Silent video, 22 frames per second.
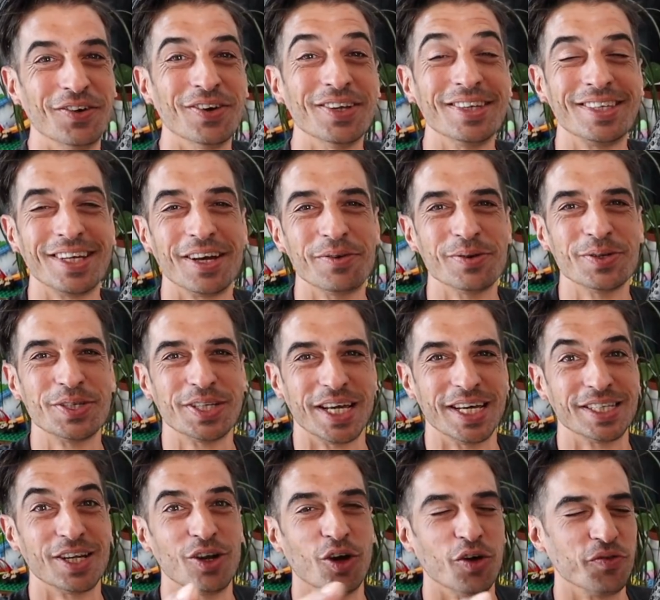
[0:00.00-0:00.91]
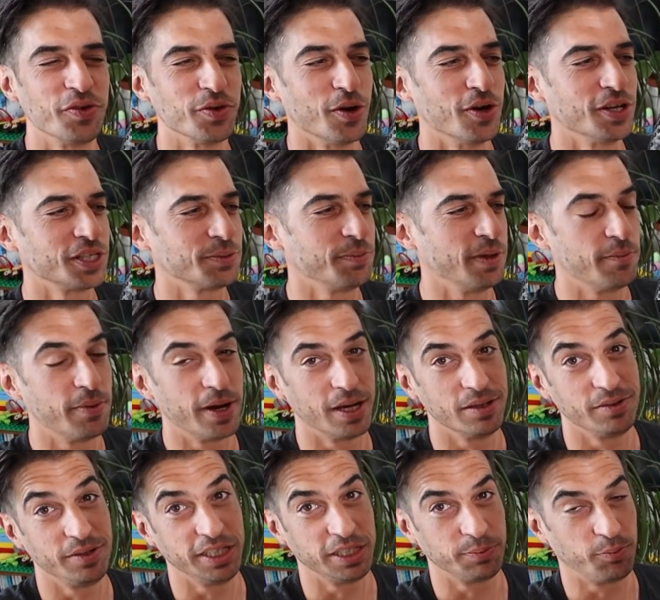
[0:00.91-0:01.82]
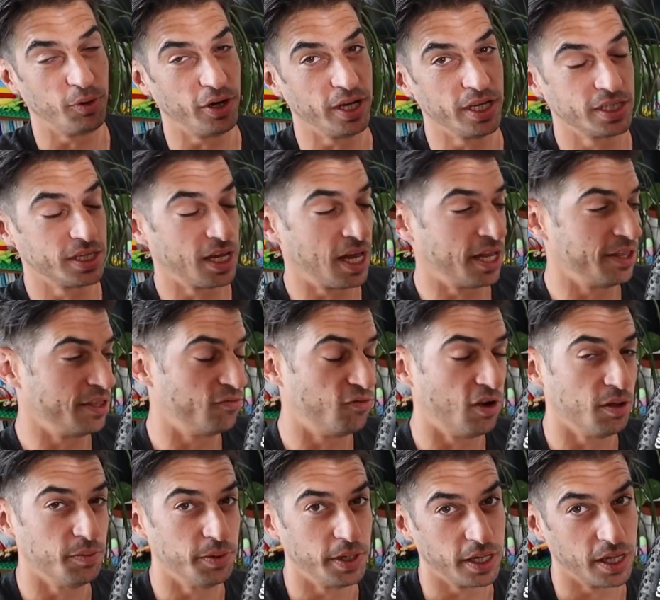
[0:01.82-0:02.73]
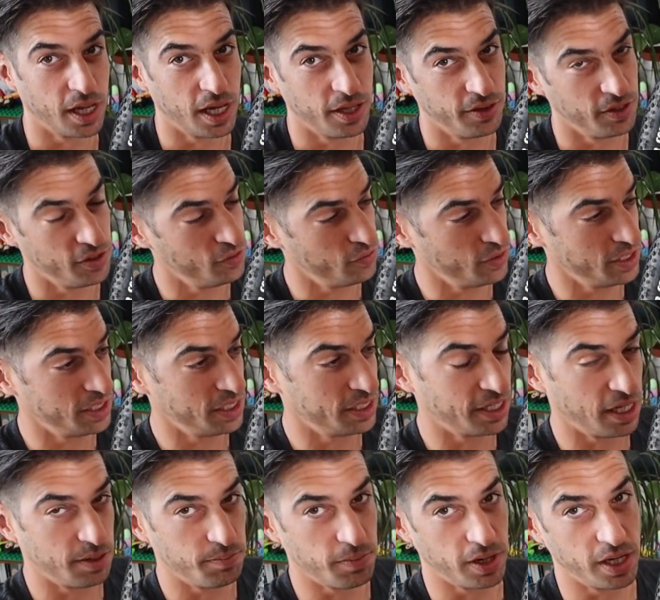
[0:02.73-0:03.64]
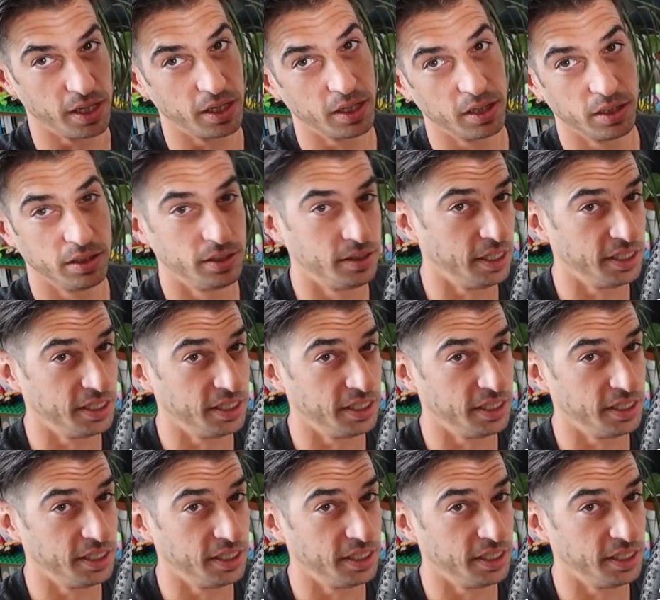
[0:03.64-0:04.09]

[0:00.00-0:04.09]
one thing I will say is a lot of you ask me about disc brakes and the rubbing and the noises they make.